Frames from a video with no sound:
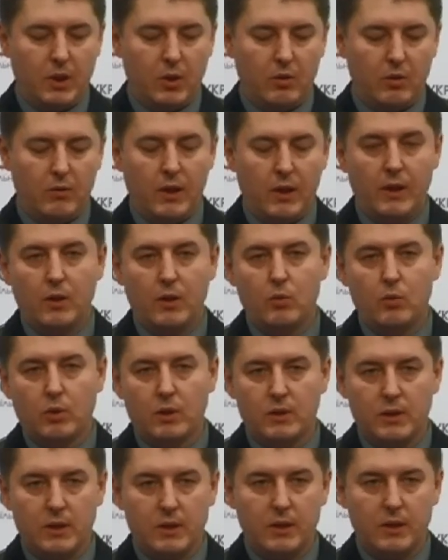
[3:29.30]
demine
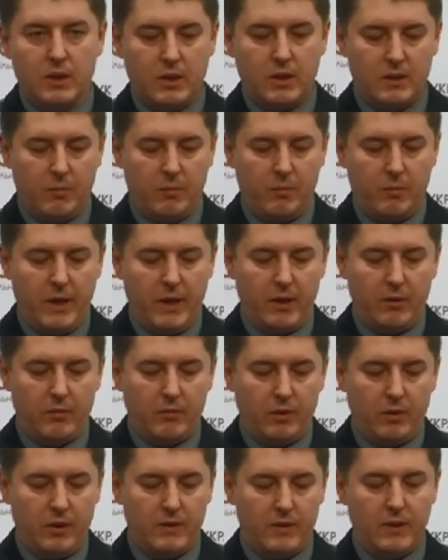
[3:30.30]
territory,
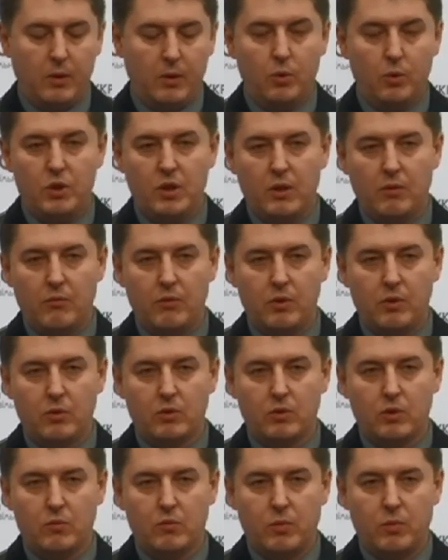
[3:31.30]
and also
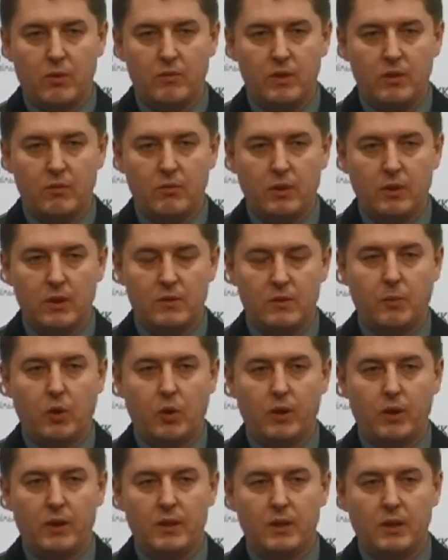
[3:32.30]
they
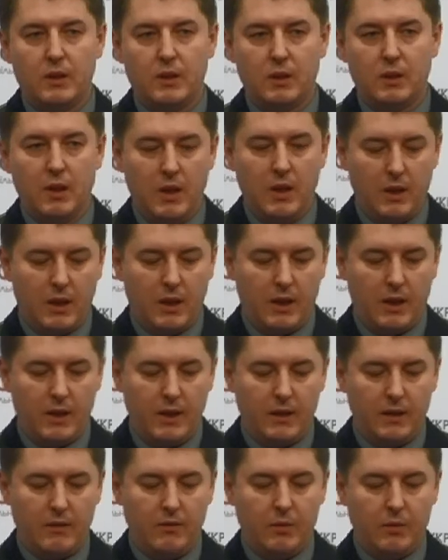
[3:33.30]

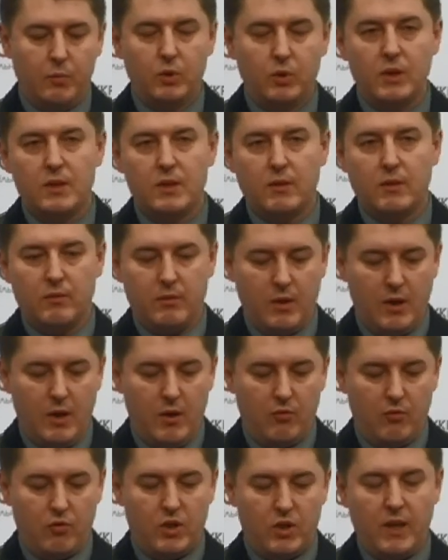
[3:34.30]
deactivated a lot of
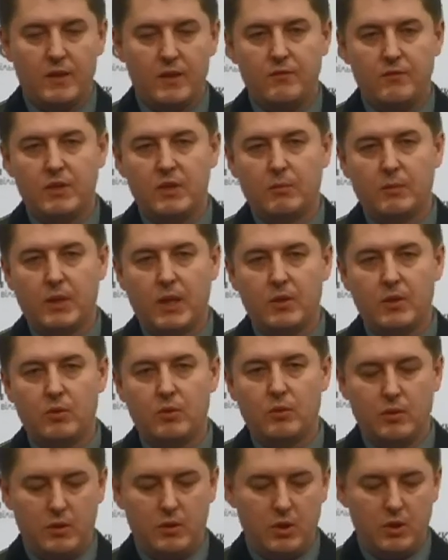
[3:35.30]
explosive
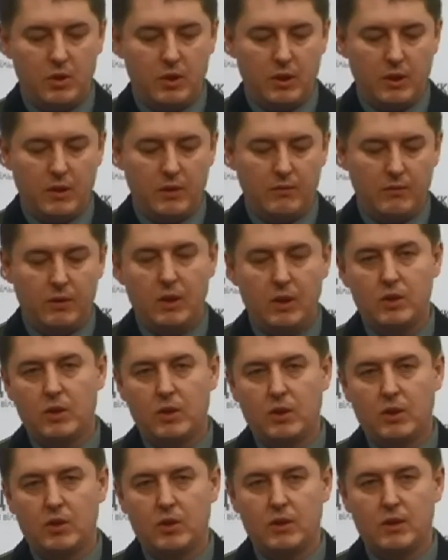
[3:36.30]
devices.
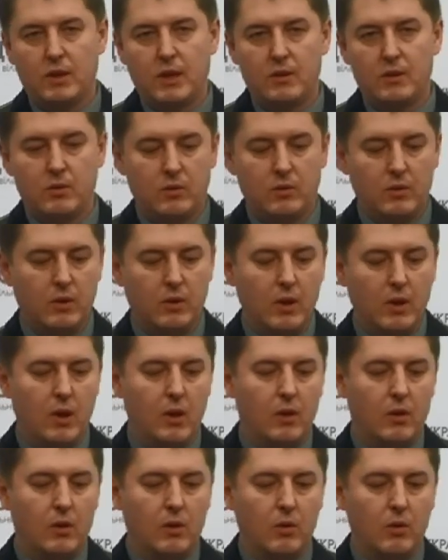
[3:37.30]
And
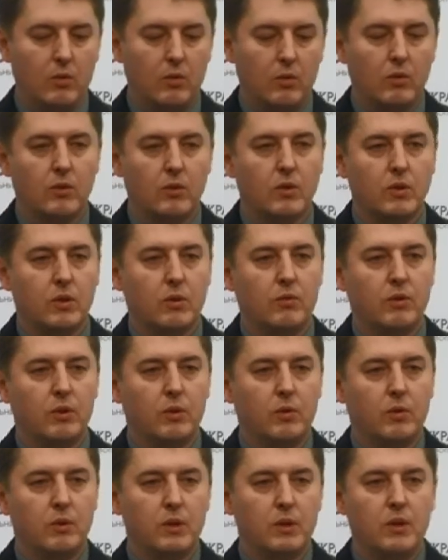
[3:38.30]
the next
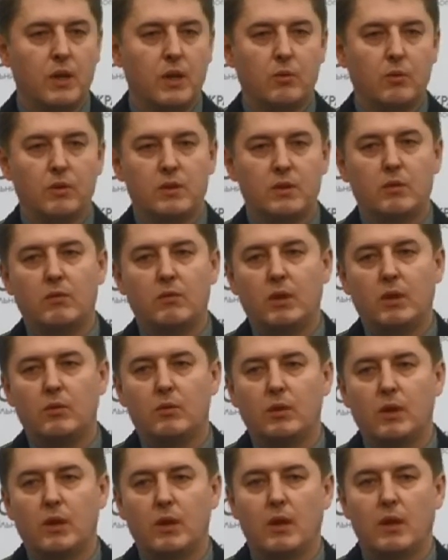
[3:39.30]
training will be
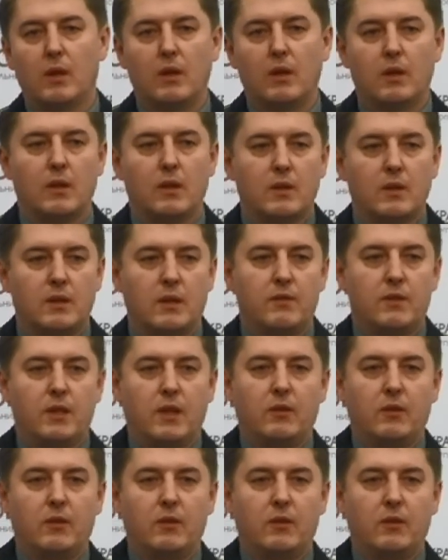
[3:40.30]
carried out